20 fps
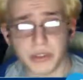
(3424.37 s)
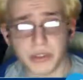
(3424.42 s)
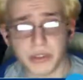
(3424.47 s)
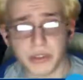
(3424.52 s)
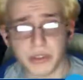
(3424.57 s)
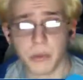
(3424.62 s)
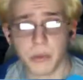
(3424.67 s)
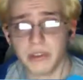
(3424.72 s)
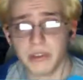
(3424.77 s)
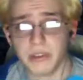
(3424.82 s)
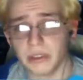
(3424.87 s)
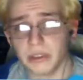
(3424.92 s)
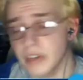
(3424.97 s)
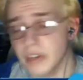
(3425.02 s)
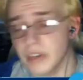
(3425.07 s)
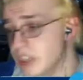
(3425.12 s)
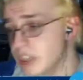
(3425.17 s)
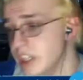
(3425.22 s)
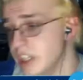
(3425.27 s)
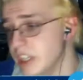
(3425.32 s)
forward
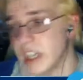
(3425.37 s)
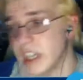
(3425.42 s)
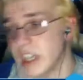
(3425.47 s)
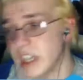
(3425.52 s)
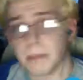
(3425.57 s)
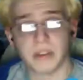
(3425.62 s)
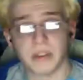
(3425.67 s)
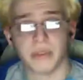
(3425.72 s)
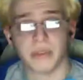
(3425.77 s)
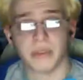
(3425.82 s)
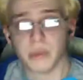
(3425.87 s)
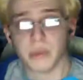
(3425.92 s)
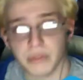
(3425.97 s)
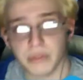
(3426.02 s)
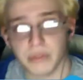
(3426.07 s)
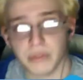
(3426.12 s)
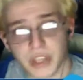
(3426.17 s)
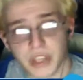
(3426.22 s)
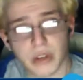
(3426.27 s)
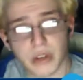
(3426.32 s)
3G. They pushed forward
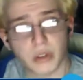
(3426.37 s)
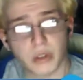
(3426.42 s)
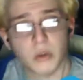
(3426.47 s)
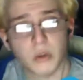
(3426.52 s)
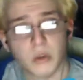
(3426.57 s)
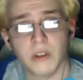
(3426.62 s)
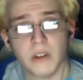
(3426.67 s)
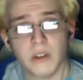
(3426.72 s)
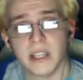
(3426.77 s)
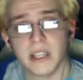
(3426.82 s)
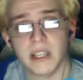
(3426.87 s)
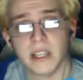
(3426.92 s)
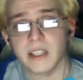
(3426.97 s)
video calling.